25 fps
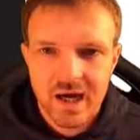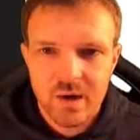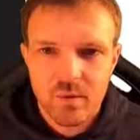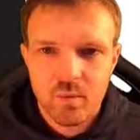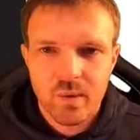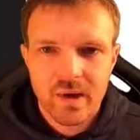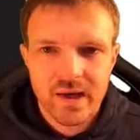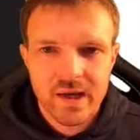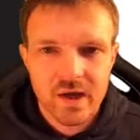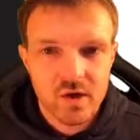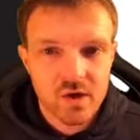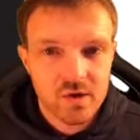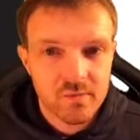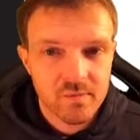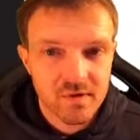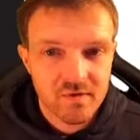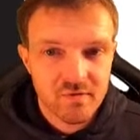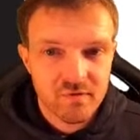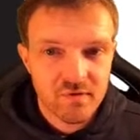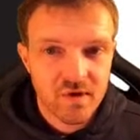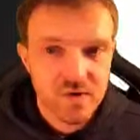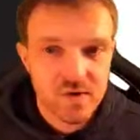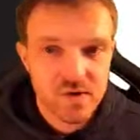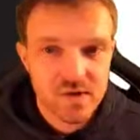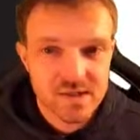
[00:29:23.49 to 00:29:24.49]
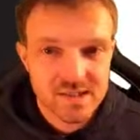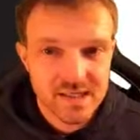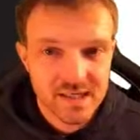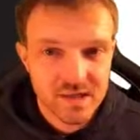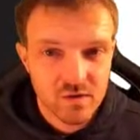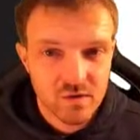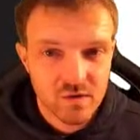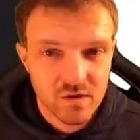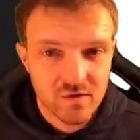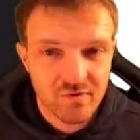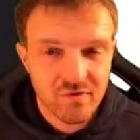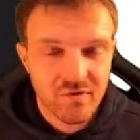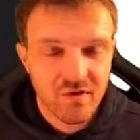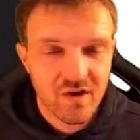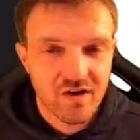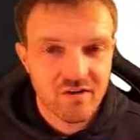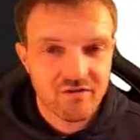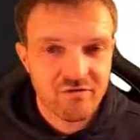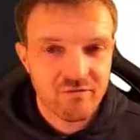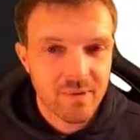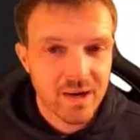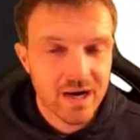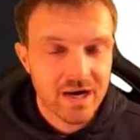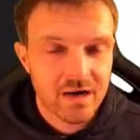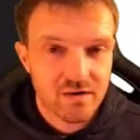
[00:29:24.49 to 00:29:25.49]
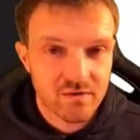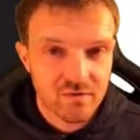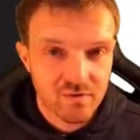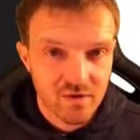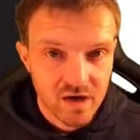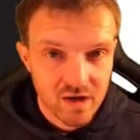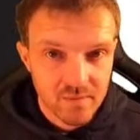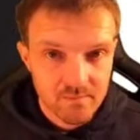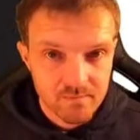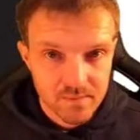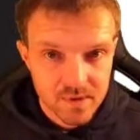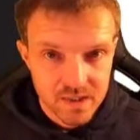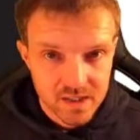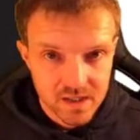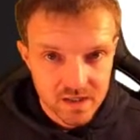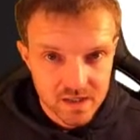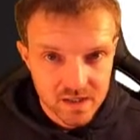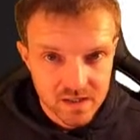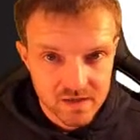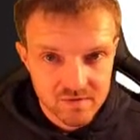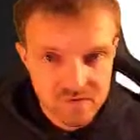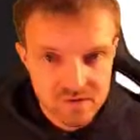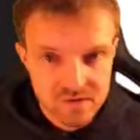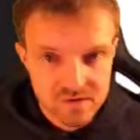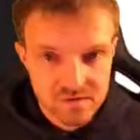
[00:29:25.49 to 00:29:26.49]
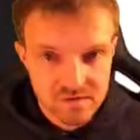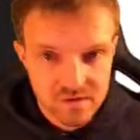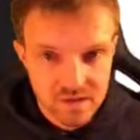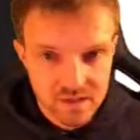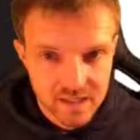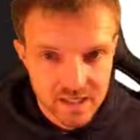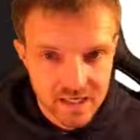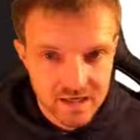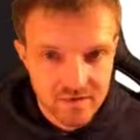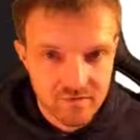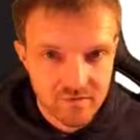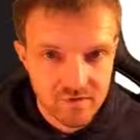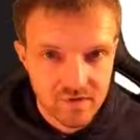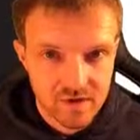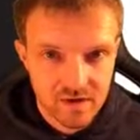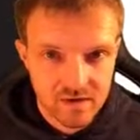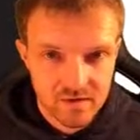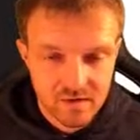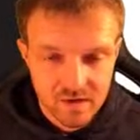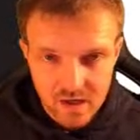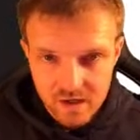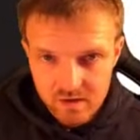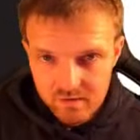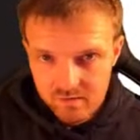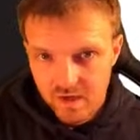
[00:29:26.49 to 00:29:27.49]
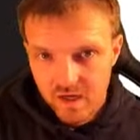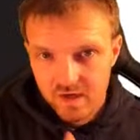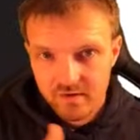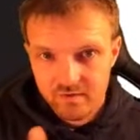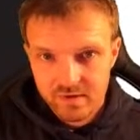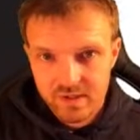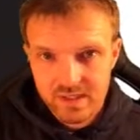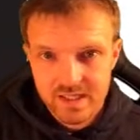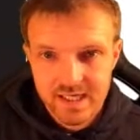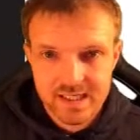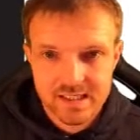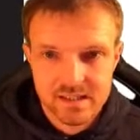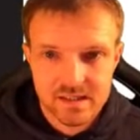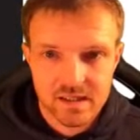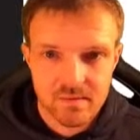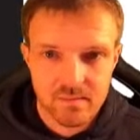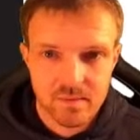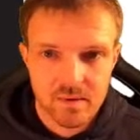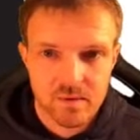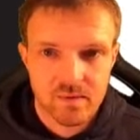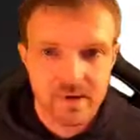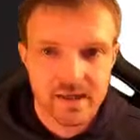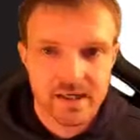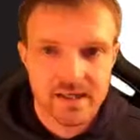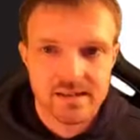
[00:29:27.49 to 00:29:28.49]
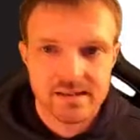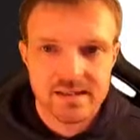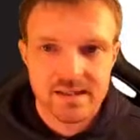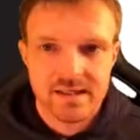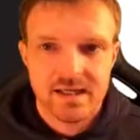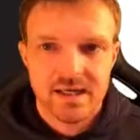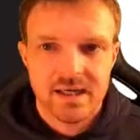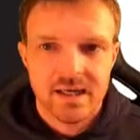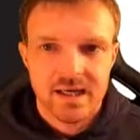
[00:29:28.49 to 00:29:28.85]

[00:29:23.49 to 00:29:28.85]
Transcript: We're going to be focusing on the 5 pair of lumbar nerves, okay, for over the next couple of weeks.